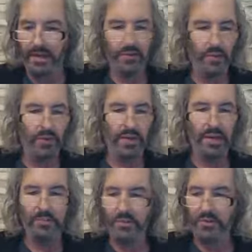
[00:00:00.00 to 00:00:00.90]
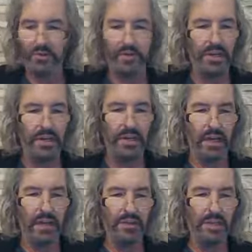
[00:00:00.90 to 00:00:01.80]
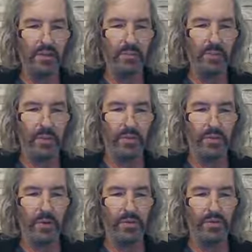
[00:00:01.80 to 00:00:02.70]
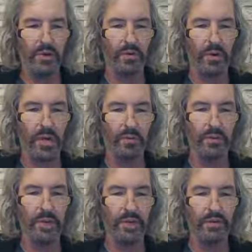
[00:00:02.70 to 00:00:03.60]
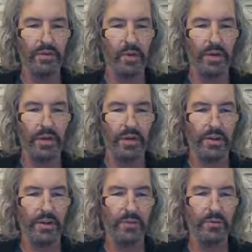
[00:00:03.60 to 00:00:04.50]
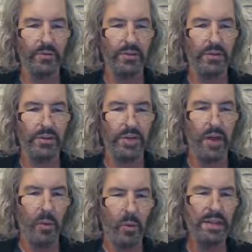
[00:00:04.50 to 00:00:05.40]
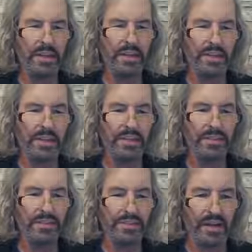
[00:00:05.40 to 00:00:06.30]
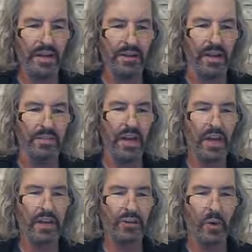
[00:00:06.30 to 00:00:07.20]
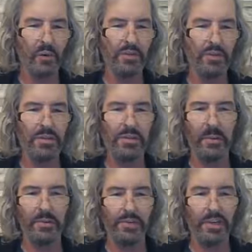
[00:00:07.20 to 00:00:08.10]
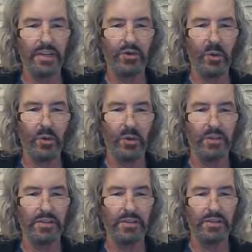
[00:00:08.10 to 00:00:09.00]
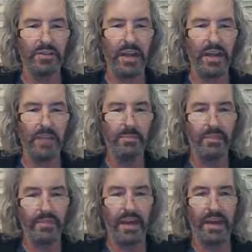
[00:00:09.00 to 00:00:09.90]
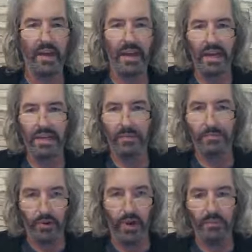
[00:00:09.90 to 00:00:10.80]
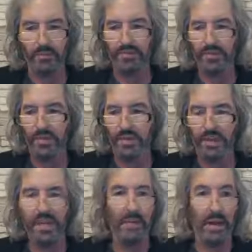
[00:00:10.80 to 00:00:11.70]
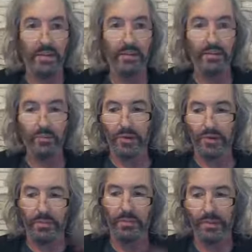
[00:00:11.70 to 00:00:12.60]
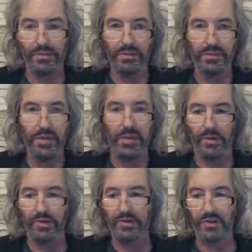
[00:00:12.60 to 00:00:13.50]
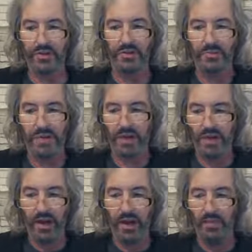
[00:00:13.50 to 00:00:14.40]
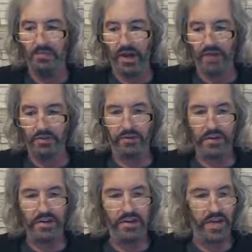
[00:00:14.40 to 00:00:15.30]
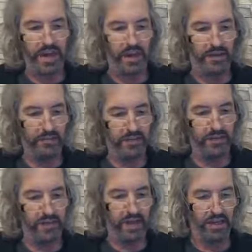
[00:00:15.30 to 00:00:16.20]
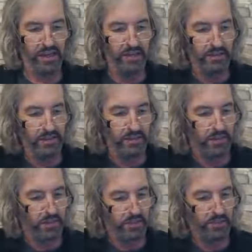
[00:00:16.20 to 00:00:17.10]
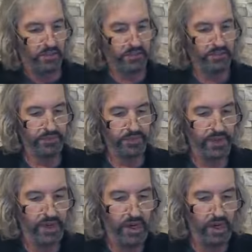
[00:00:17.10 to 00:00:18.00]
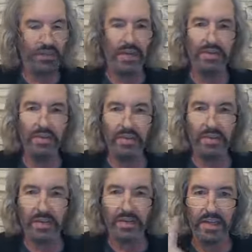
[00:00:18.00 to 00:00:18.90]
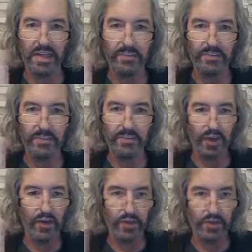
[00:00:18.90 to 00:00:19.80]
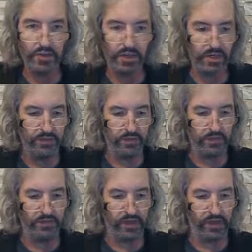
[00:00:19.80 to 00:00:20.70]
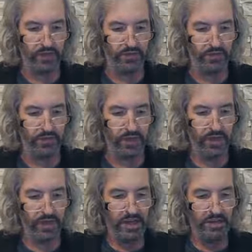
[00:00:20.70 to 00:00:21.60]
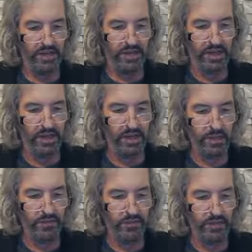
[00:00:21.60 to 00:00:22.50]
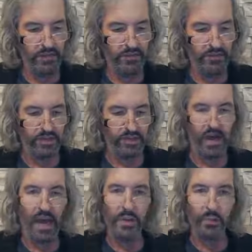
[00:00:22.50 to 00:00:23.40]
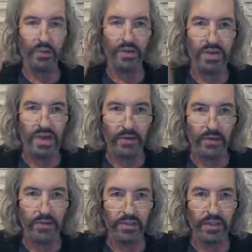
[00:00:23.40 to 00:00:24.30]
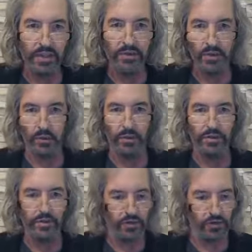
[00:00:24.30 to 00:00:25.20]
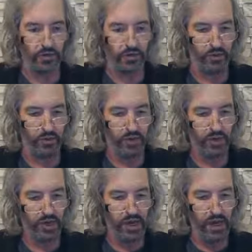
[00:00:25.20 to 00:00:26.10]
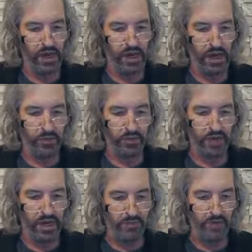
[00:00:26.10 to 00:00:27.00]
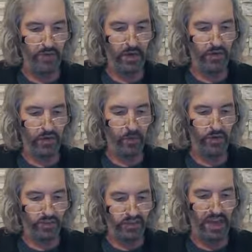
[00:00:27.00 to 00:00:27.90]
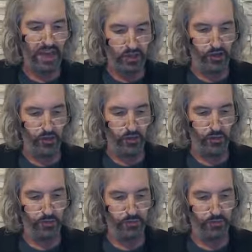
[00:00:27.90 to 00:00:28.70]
go over to Hebrews 13. I think you probably know the verse I'm looking for here. Hebrews 13. What did Jesus tell us? He told his disciples and he told us the same thing. It's a promise that we can keep. This is one of the pillars that I want to talk to you about of modern day today. Listen to this. Jesus said in Hebrews 13, verse 5, He said, He himself says, I will never leave you or desert you, and I will never forsake you